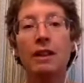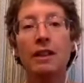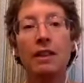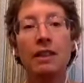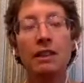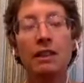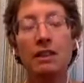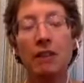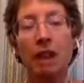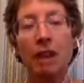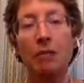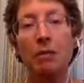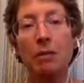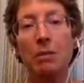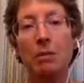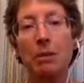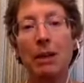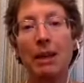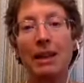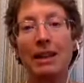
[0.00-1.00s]
the Dharma
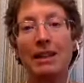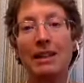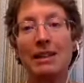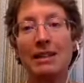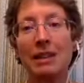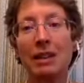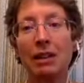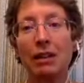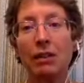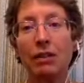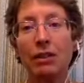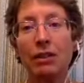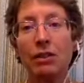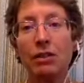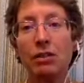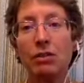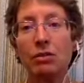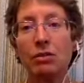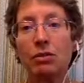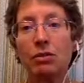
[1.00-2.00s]
by itself
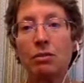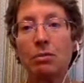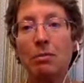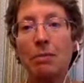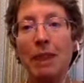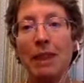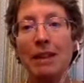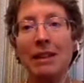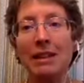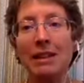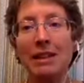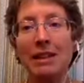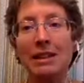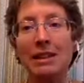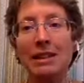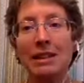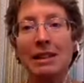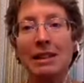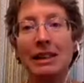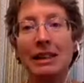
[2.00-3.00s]
is
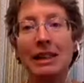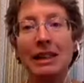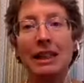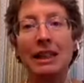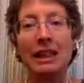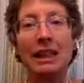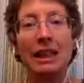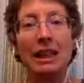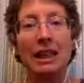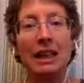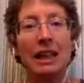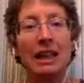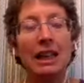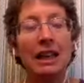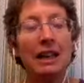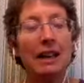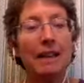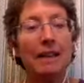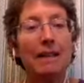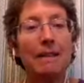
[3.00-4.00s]
tremendously
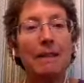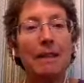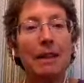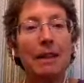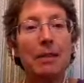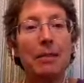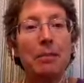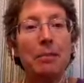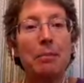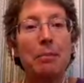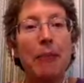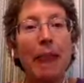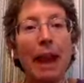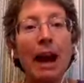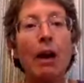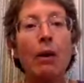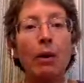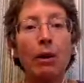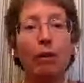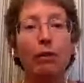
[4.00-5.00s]

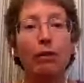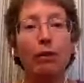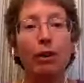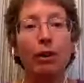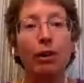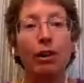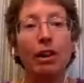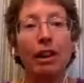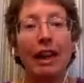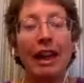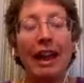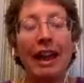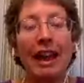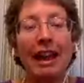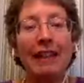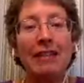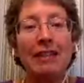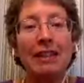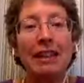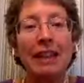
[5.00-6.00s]
powerful
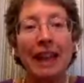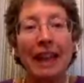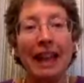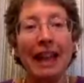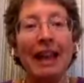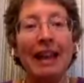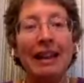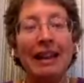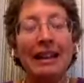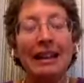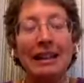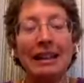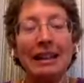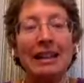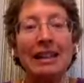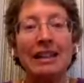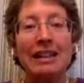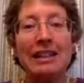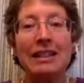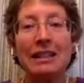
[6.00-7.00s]
and can
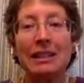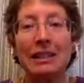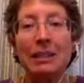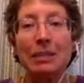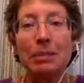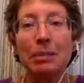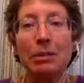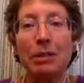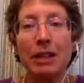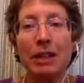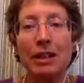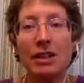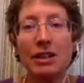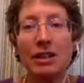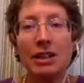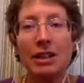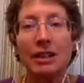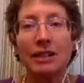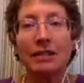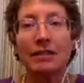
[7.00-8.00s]
lead to
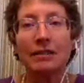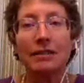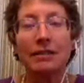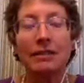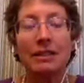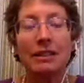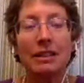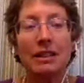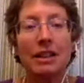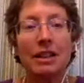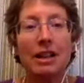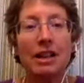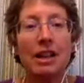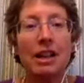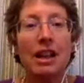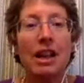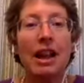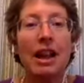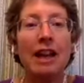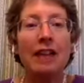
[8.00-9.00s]
liberation.
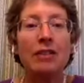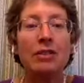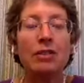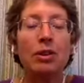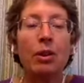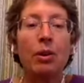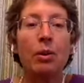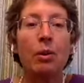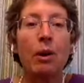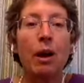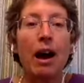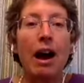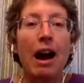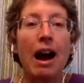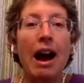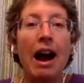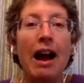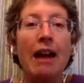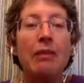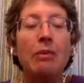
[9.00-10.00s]
And so
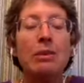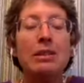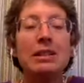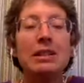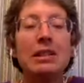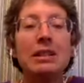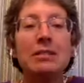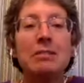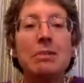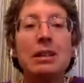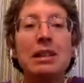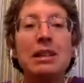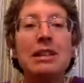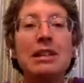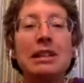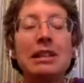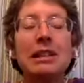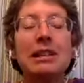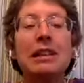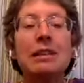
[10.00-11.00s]
I was
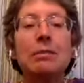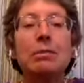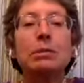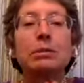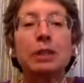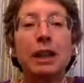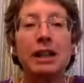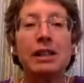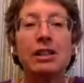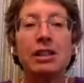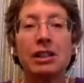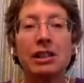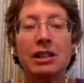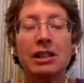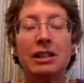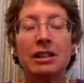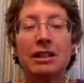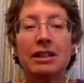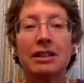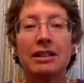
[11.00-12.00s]
committed to
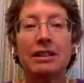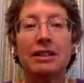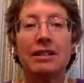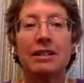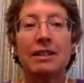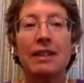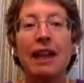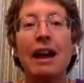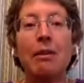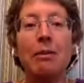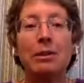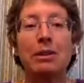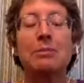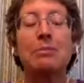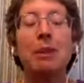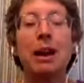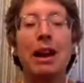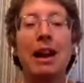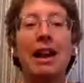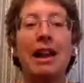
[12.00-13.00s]
liberation that was
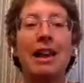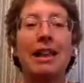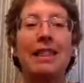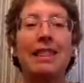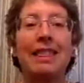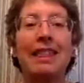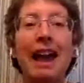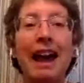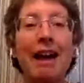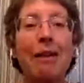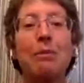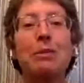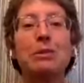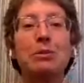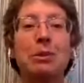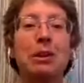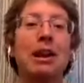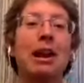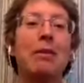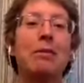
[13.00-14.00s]
my that was
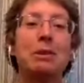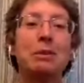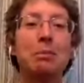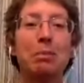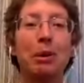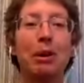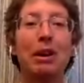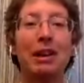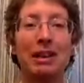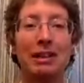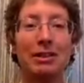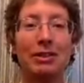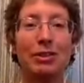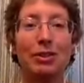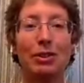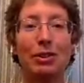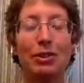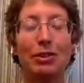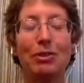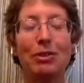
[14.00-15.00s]
what i was bought
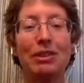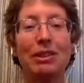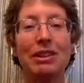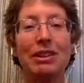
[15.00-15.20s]
into